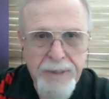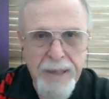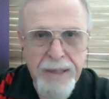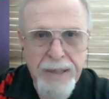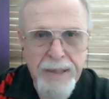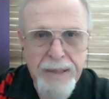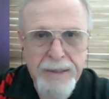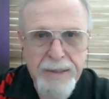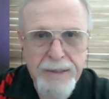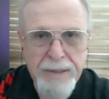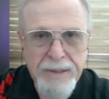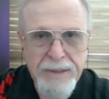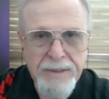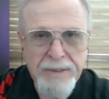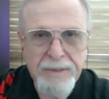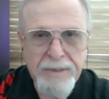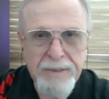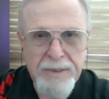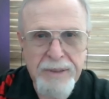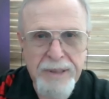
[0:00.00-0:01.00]
and
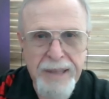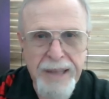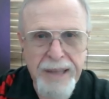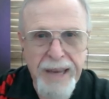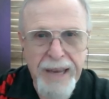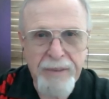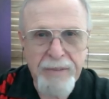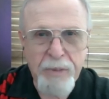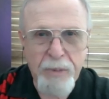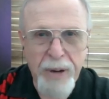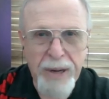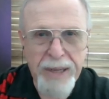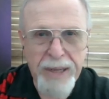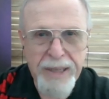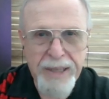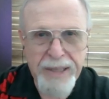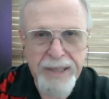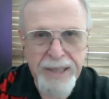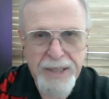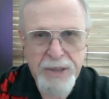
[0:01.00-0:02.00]
they have the right
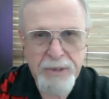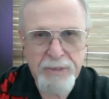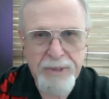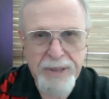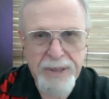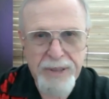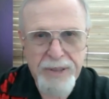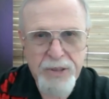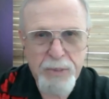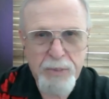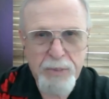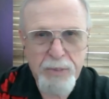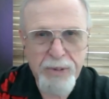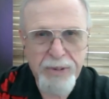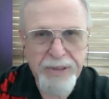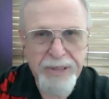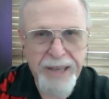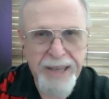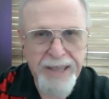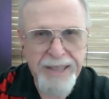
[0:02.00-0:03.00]
connection with the
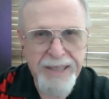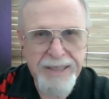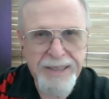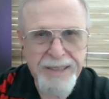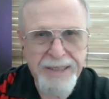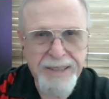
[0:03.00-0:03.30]
superintendent,